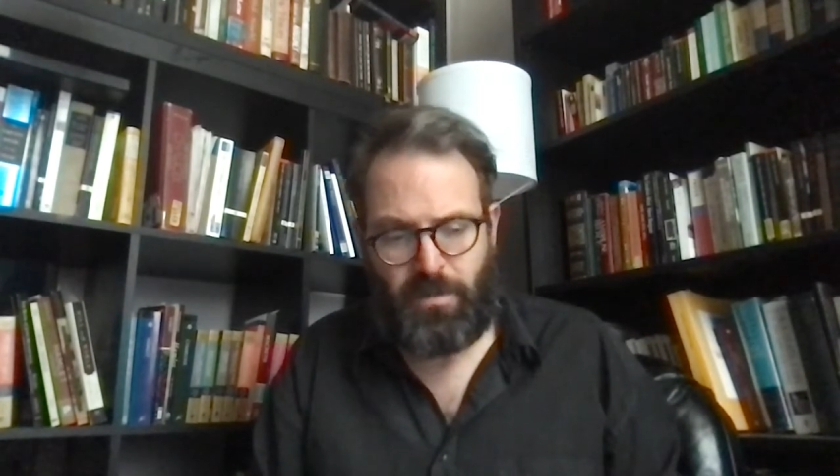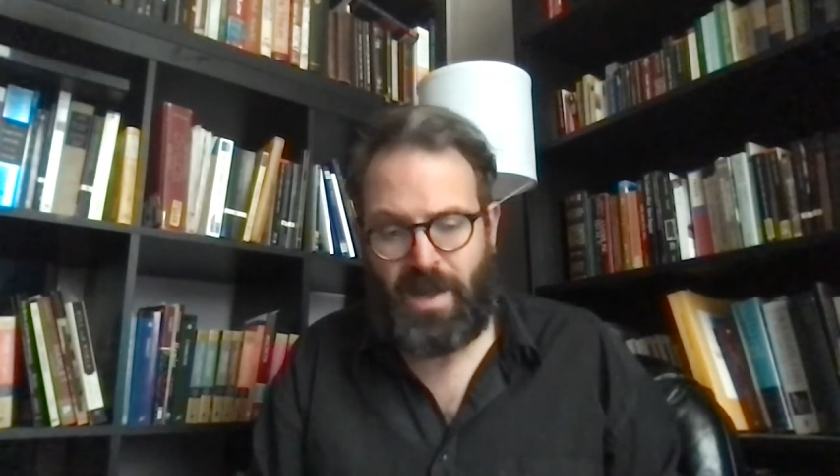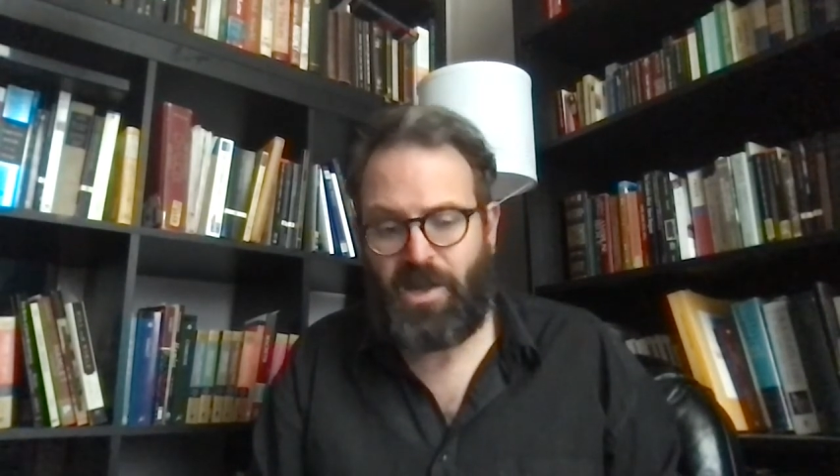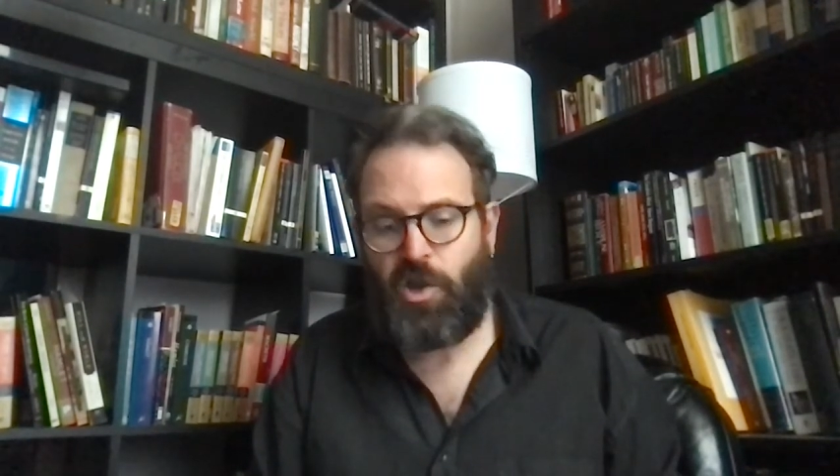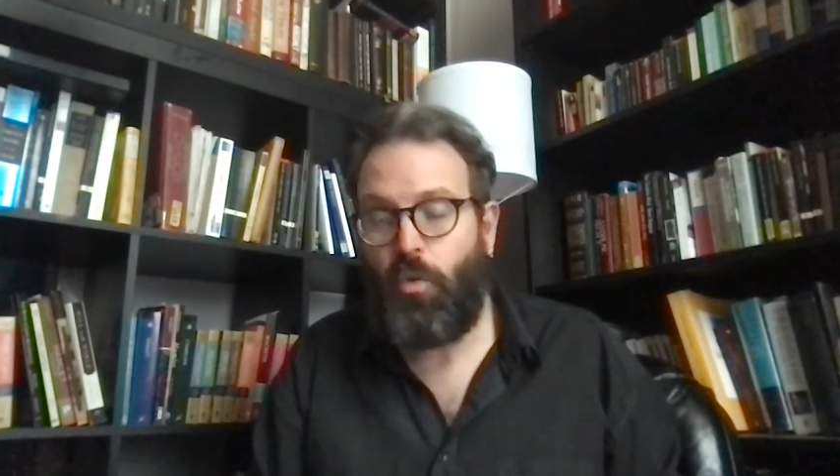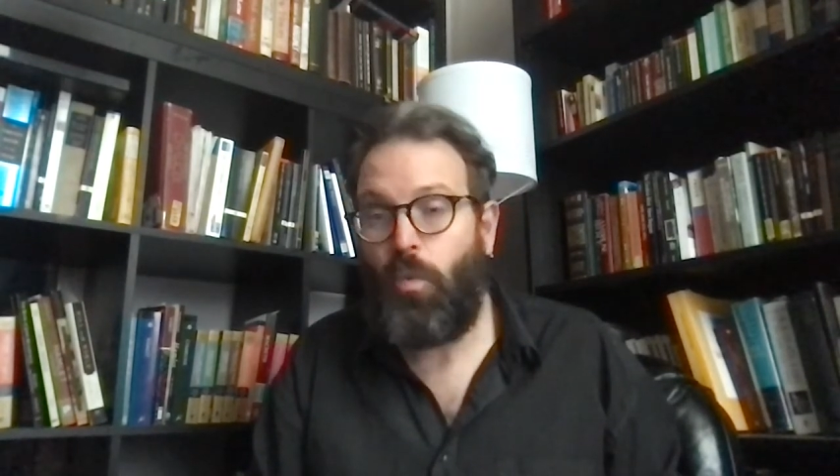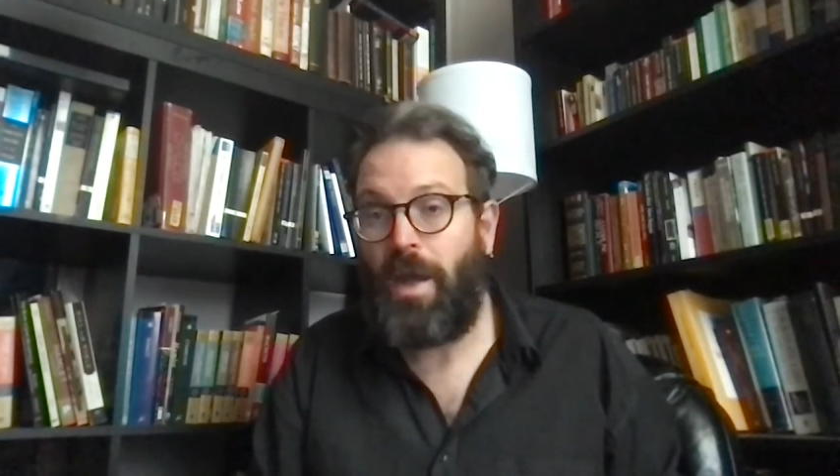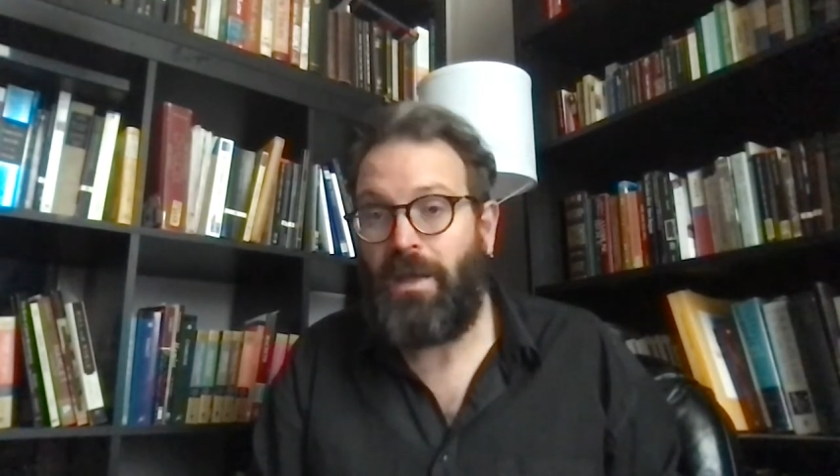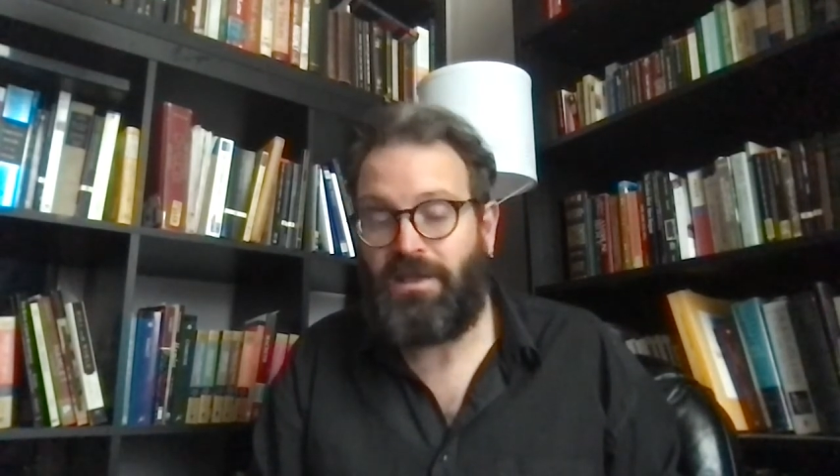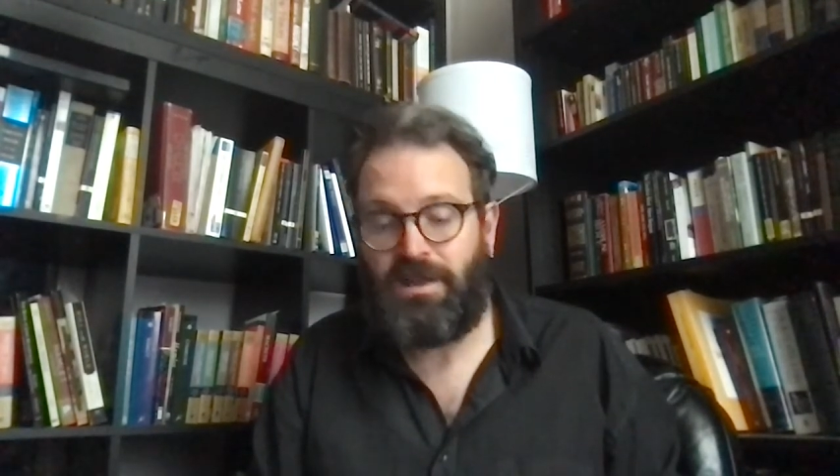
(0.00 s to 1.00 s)
my
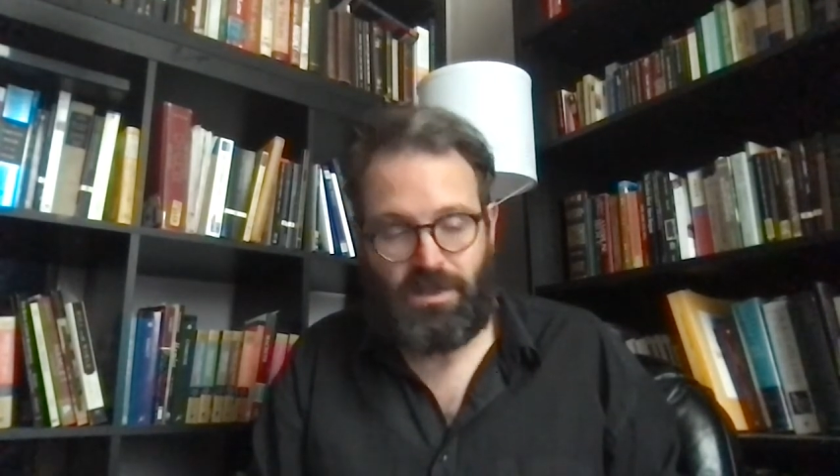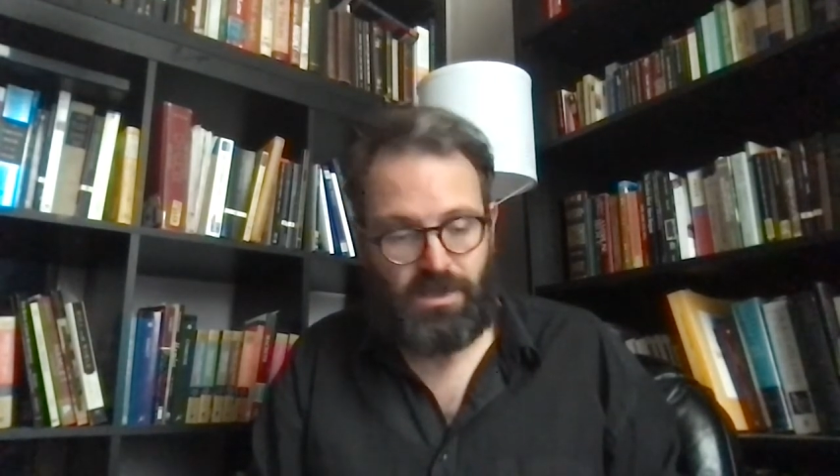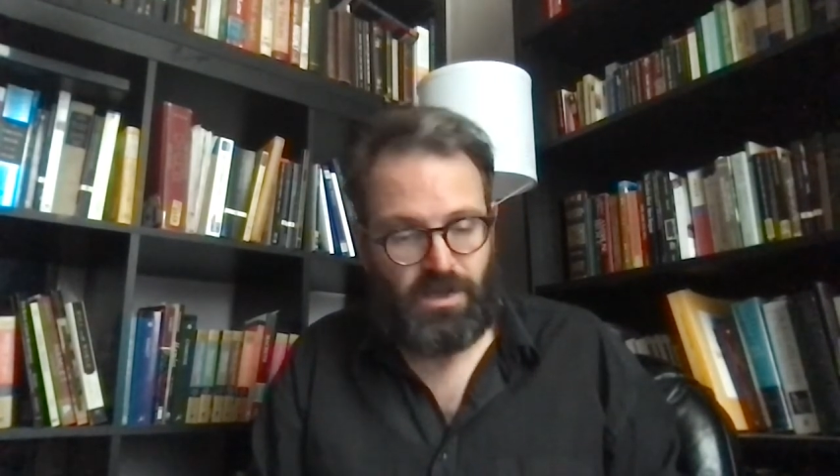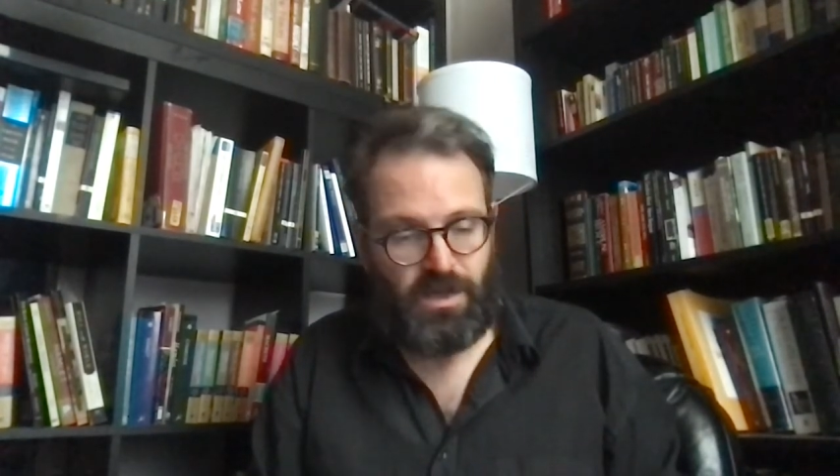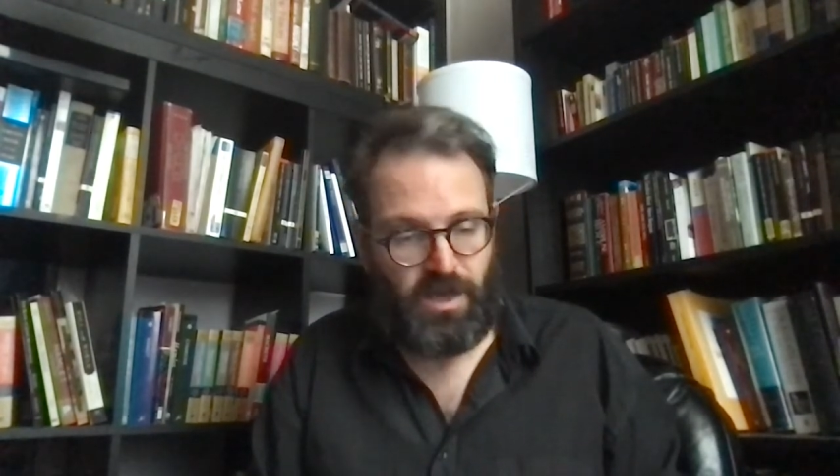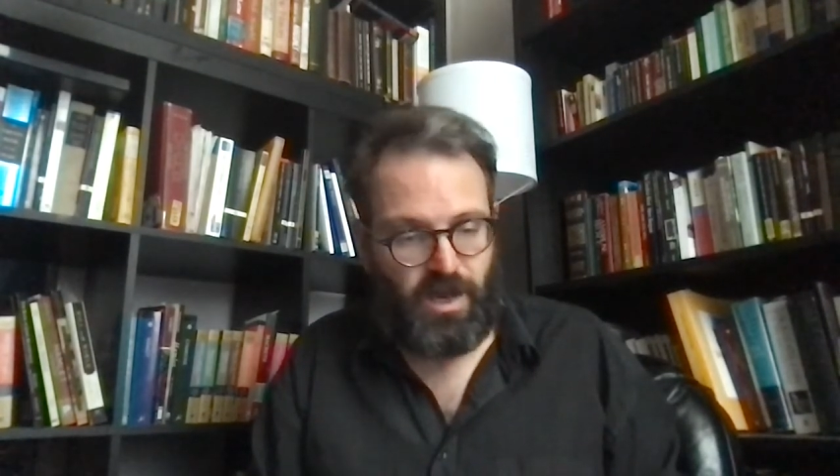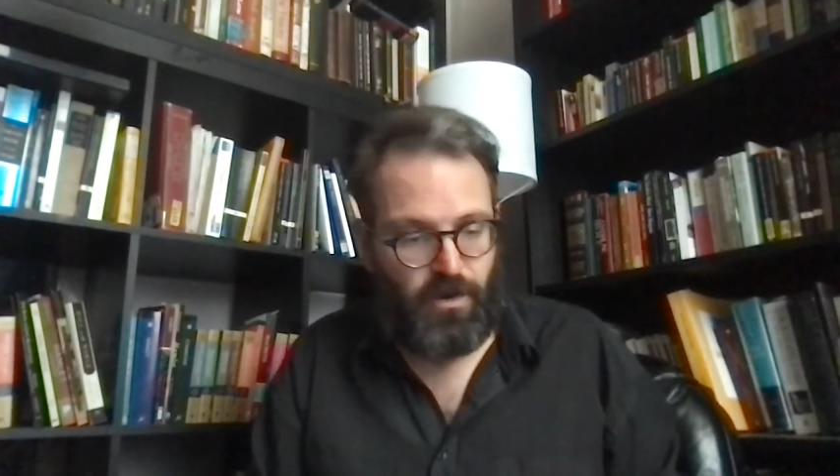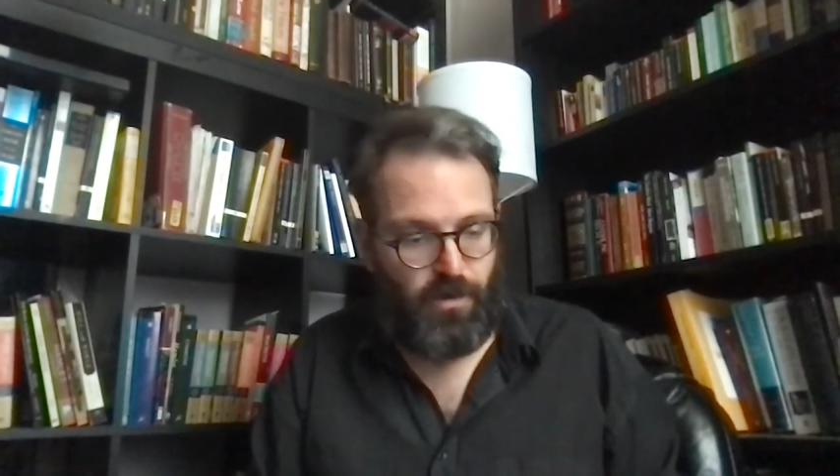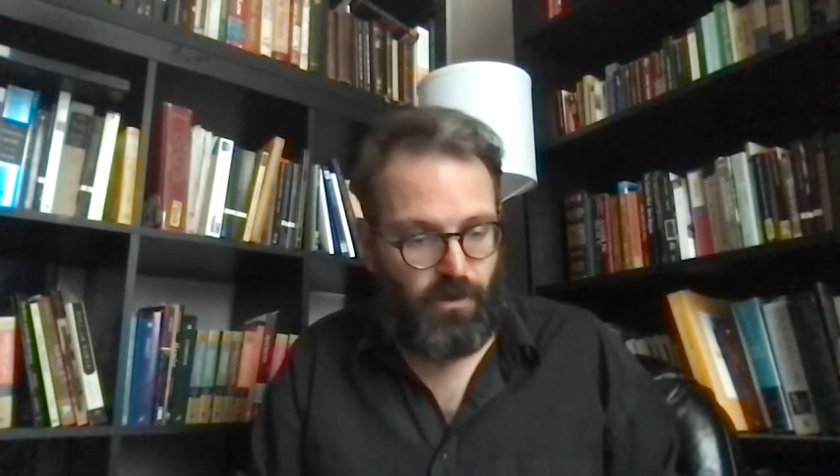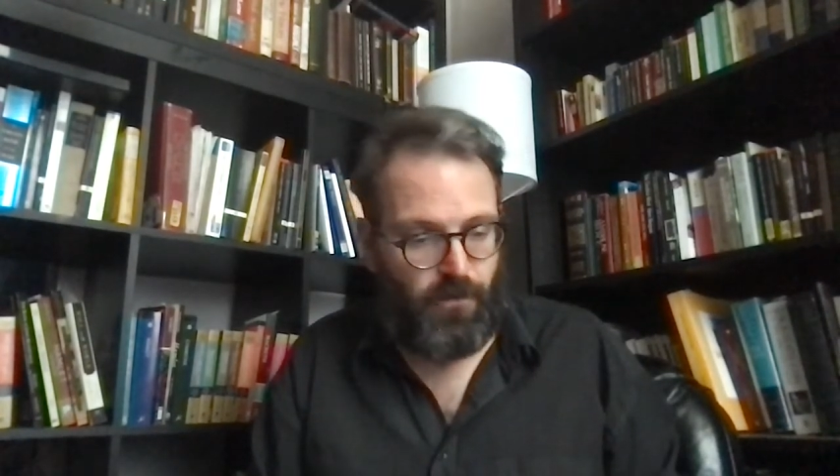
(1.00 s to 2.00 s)
quaint
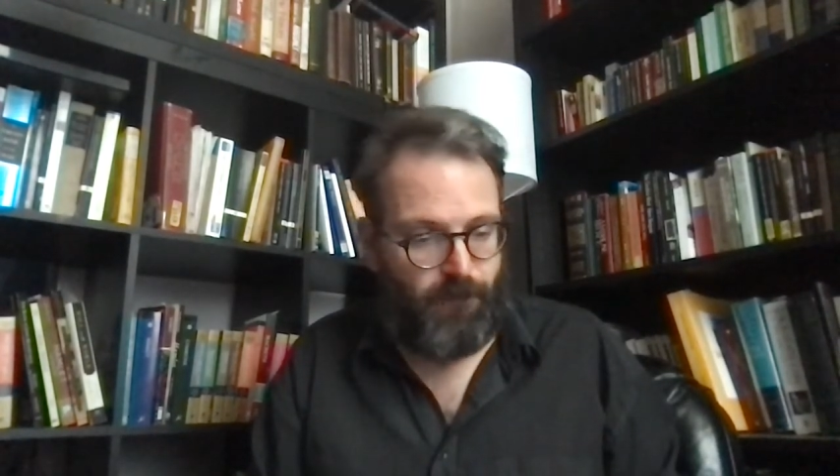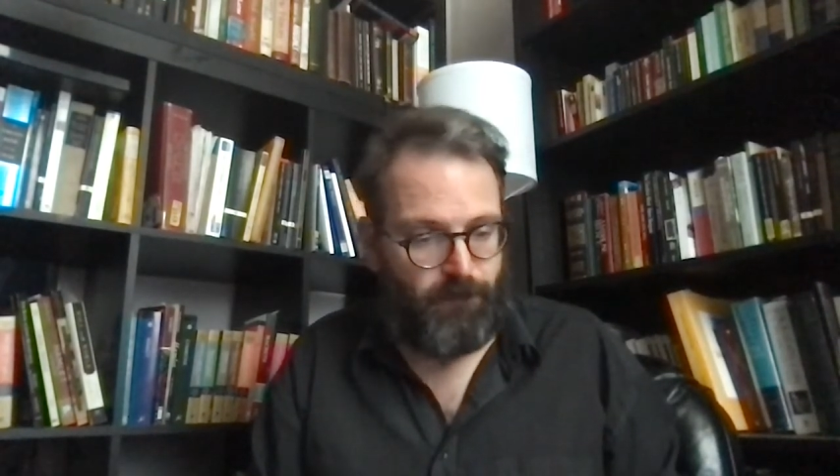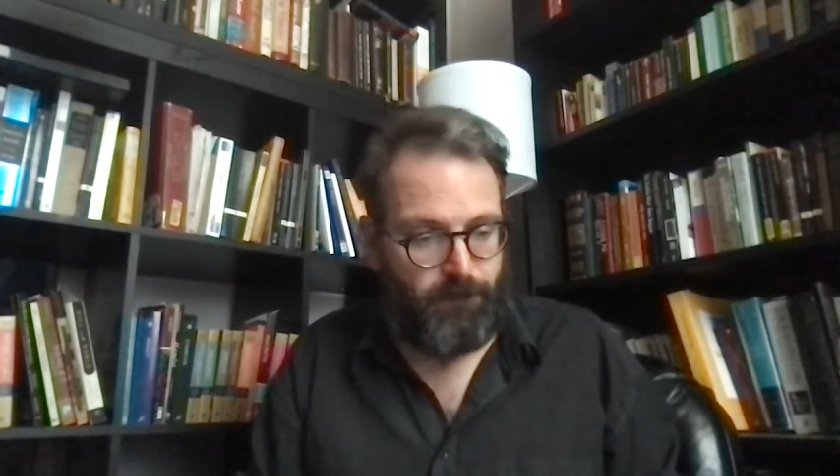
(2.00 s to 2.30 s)
Ariel,